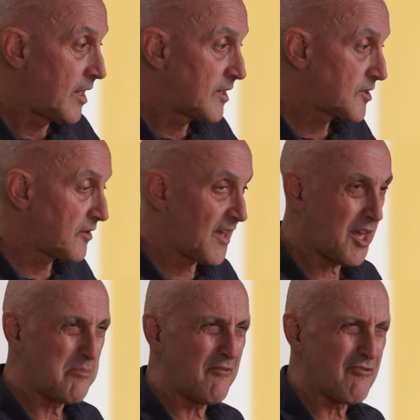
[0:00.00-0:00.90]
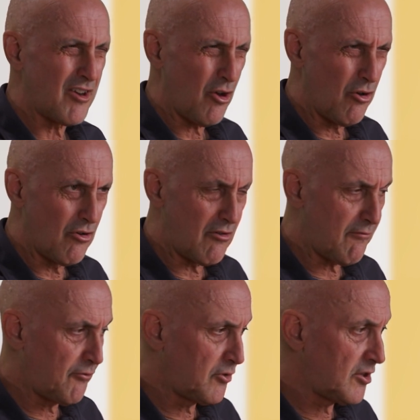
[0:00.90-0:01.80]
So they can be very
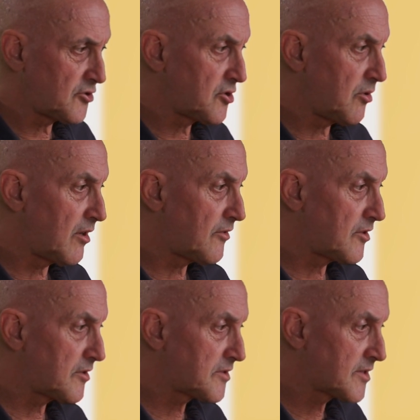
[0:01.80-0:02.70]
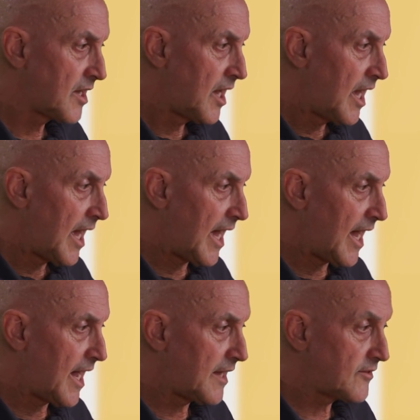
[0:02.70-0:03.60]
hurtful to others,
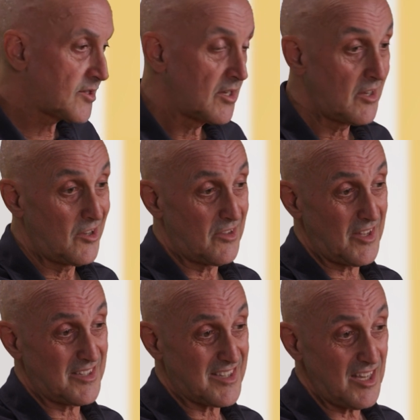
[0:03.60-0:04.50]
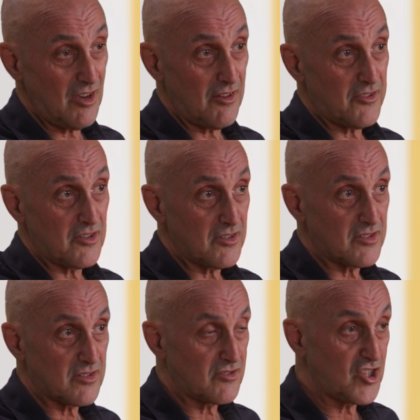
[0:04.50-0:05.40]
and they see
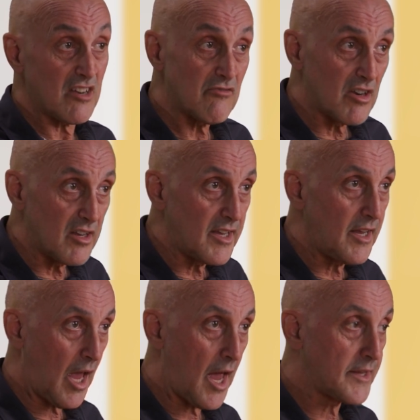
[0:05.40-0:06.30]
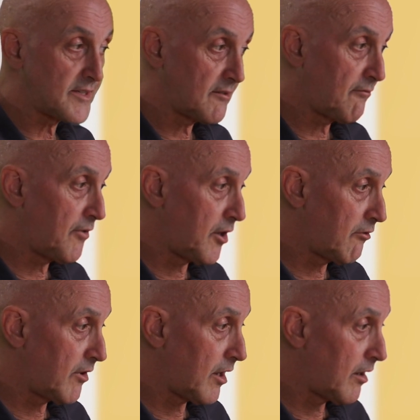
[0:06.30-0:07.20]
others generally as
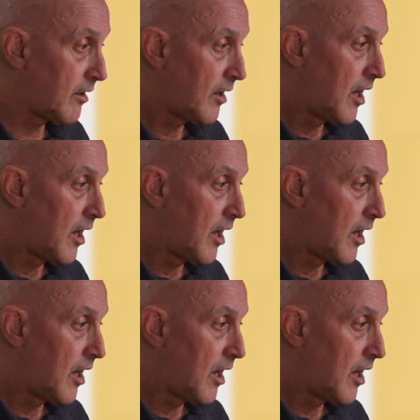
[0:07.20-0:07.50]
inferior.